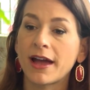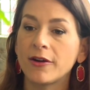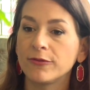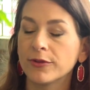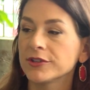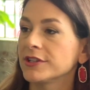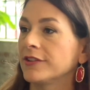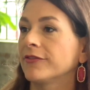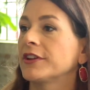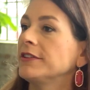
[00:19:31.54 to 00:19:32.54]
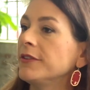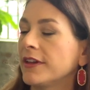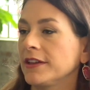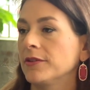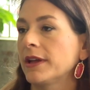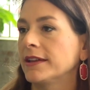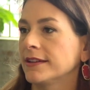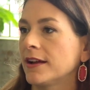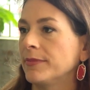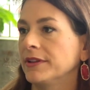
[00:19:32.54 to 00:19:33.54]
how fortunate for you that you
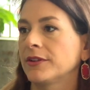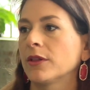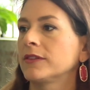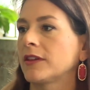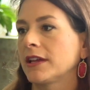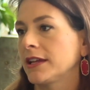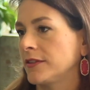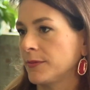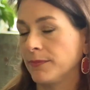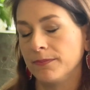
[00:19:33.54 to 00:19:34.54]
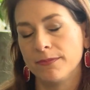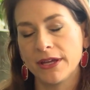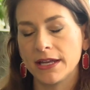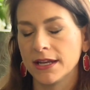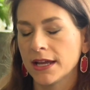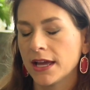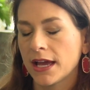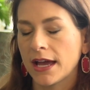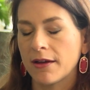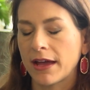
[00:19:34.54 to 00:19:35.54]
ended up in Tulsa. It's been,
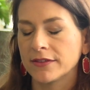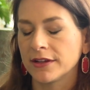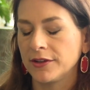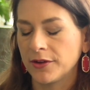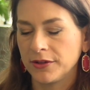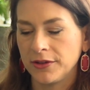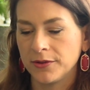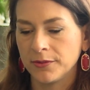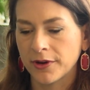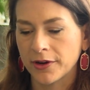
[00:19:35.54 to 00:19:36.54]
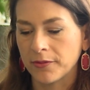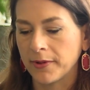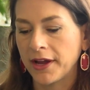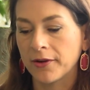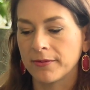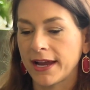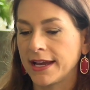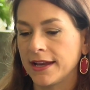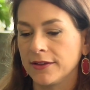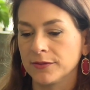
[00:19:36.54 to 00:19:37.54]
as I know you are aware,
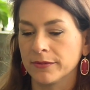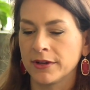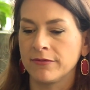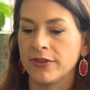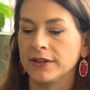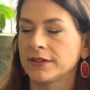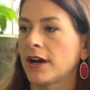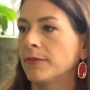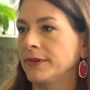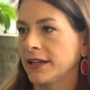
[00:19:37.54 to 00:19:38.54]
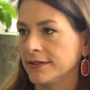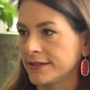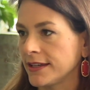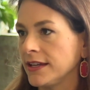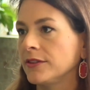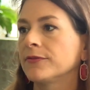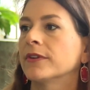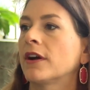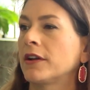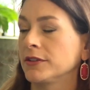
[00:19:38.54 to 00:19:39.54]
rated as one of the top 10 cities
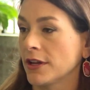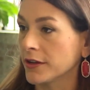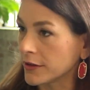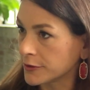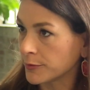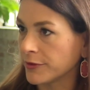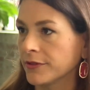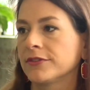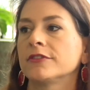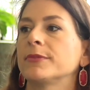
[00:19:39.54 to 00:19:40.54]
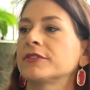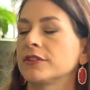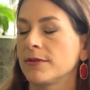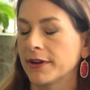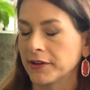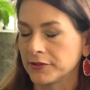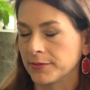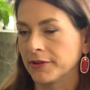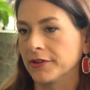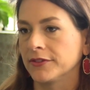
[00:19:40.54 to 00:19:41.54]
for young entrepreneurs, especially about
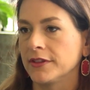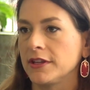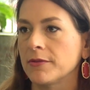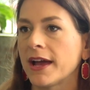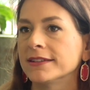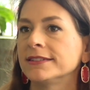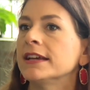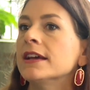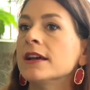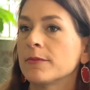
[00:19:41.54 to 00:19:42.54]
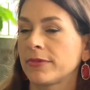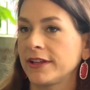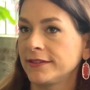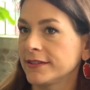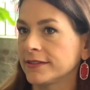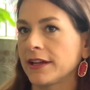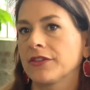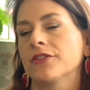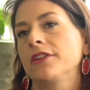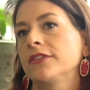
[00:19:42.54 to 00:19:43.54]
entrepreneurs in the U.S. Places
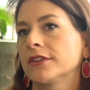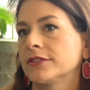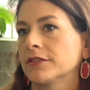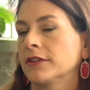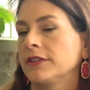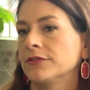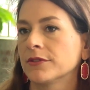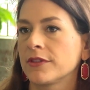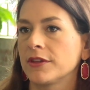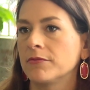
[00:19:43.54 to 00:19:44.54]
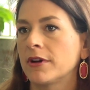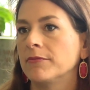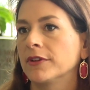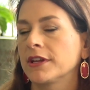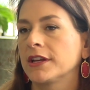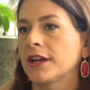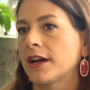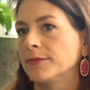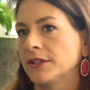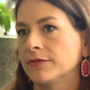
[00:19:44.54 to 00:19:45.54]
like 36 Degrees North and 1 Million
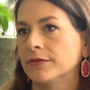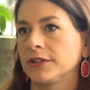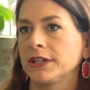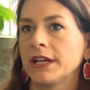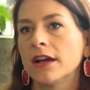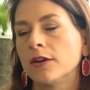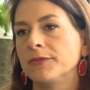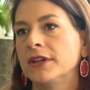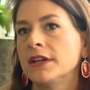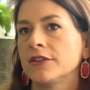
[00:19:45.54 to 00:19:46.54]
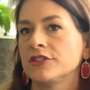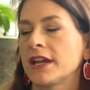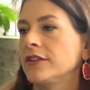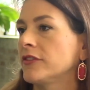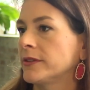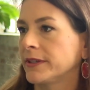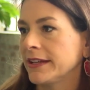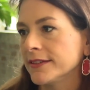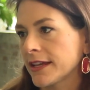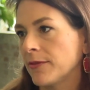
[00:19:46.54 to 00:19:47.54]
Cups have really helped change the
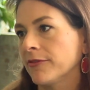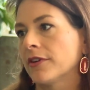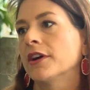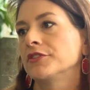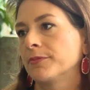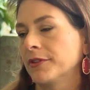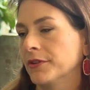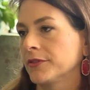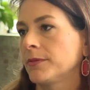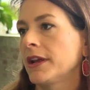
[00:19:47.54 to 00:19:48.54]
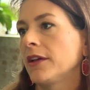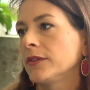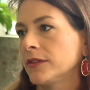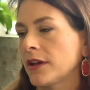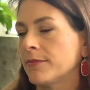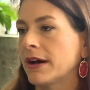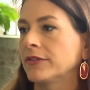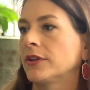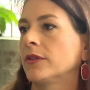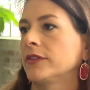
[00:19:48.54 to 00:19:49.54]
landscape for entrepreneurs. What else
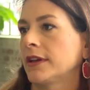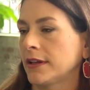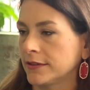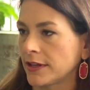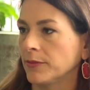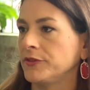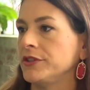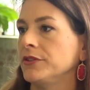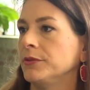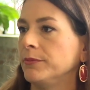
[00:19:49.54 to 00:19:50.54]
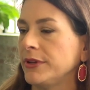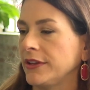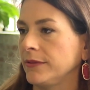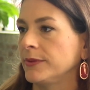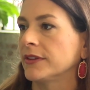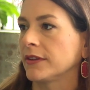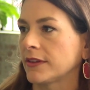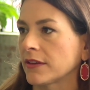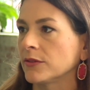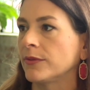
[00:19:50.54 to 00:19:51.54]
about Tulsa has helped you be
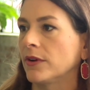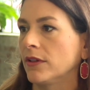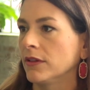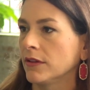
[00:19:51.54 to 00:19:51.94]
successful?